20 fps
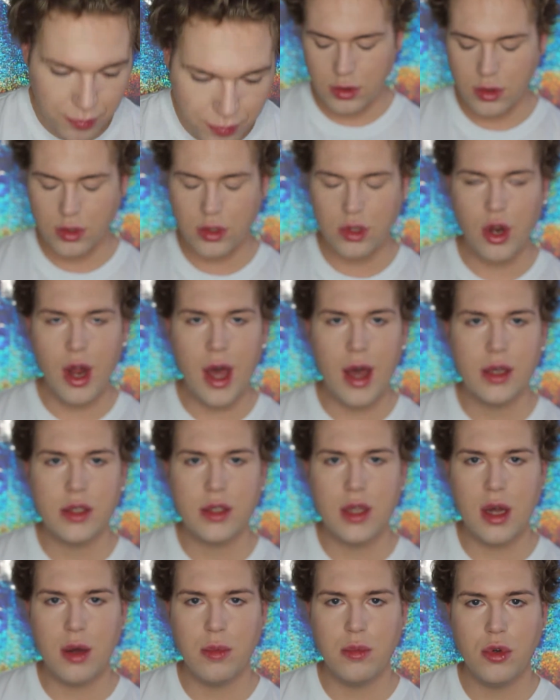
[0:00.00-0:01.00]
So
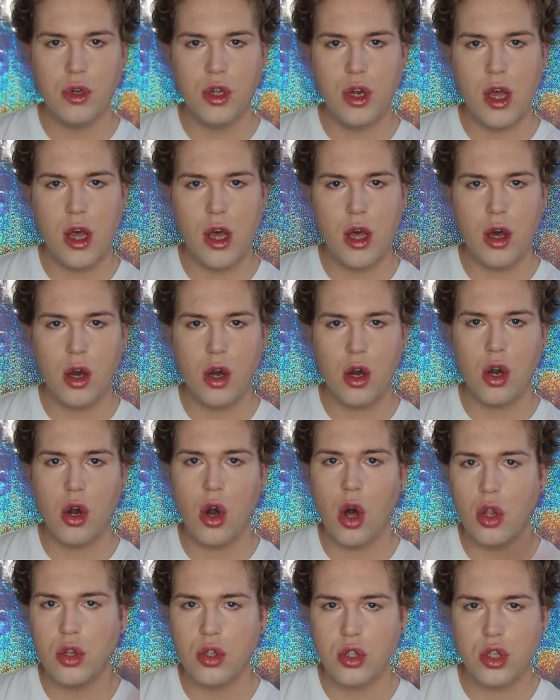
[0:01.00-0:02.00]
next I'm gonna
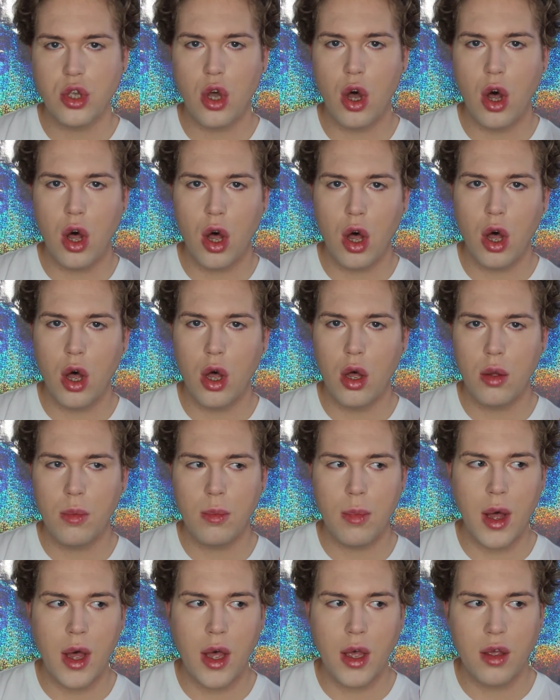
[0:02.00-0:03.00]
contour
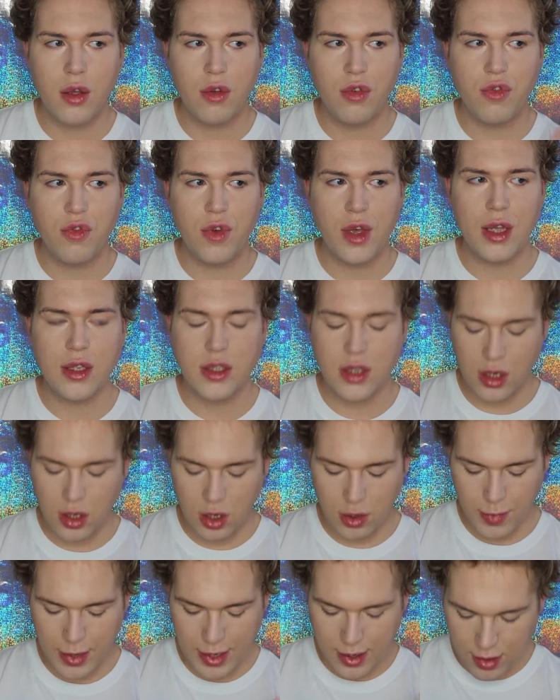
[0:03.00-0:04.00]
my face a
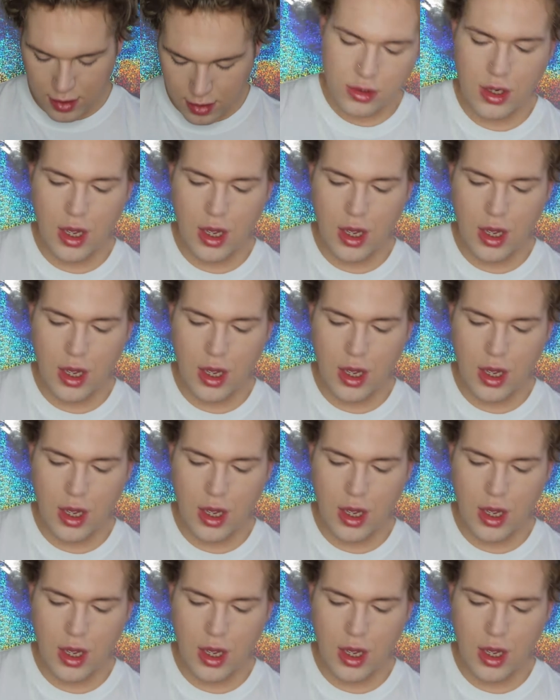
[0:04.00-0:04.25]
little bit.